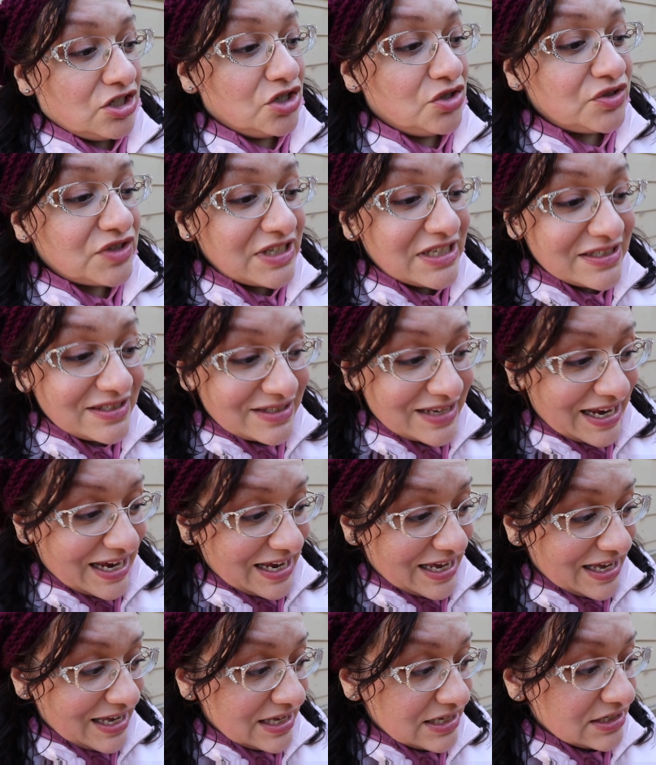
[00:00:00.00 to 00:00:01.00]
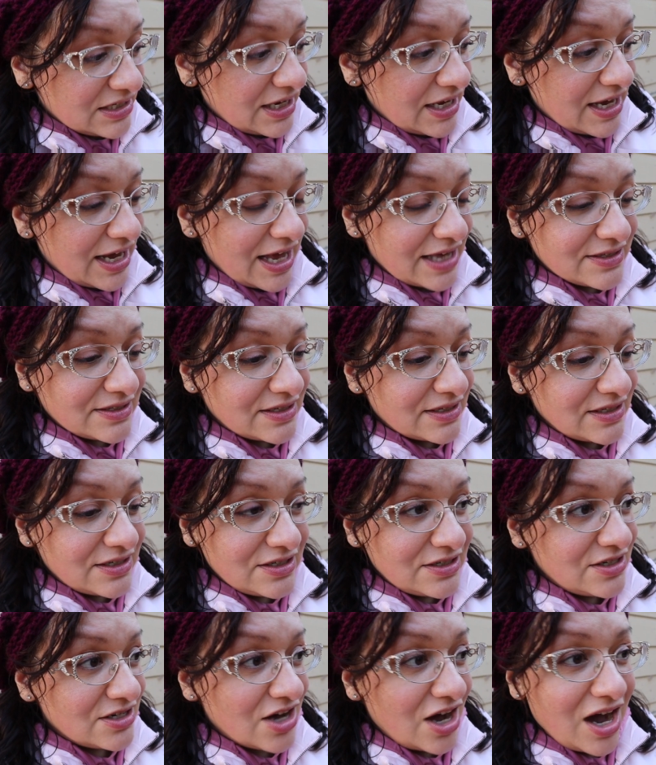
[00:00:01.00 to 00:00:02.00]
using sand has
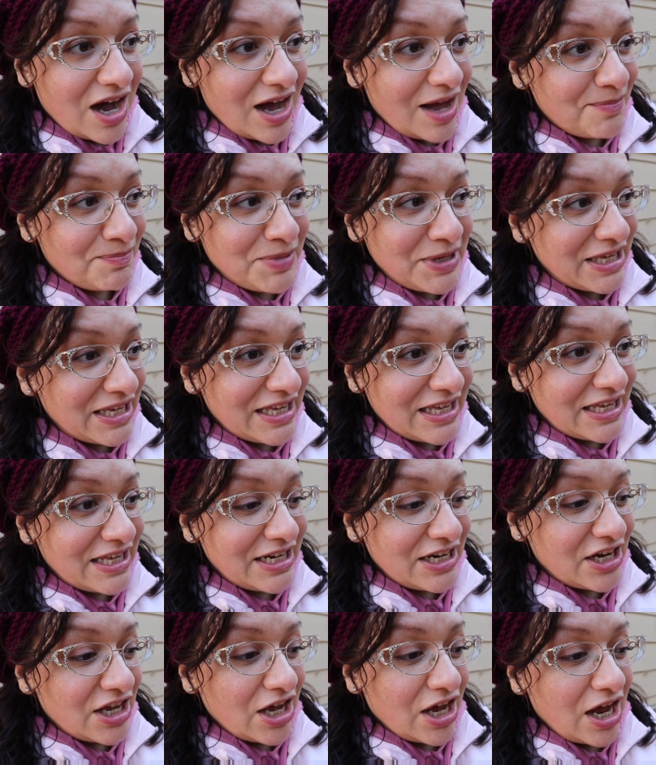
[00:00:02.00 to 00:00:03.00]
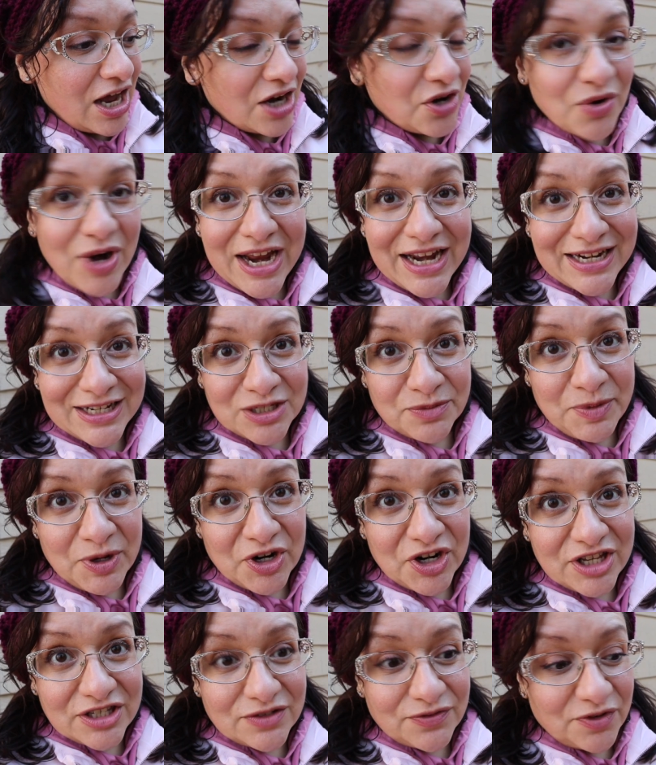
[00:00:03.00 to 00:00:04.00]
not been a great
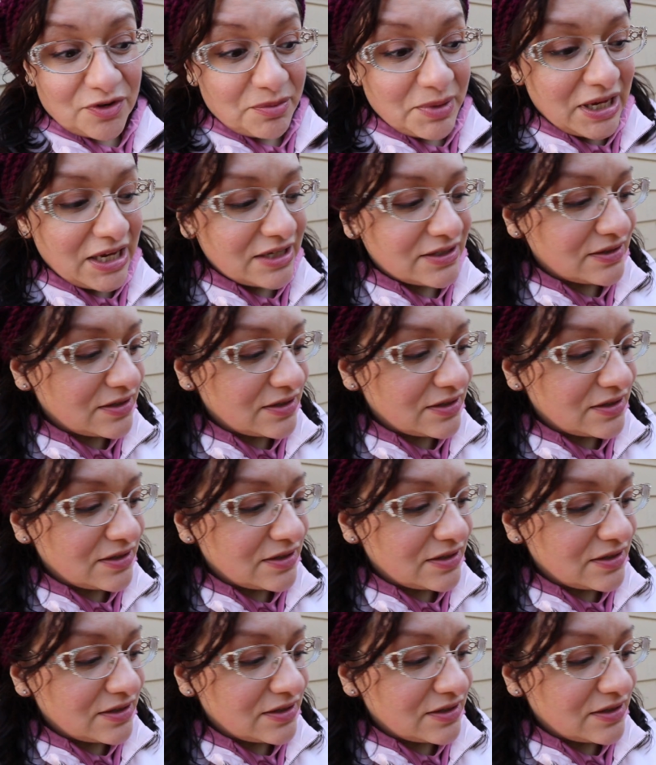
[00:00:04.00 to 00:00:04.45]
experience for me.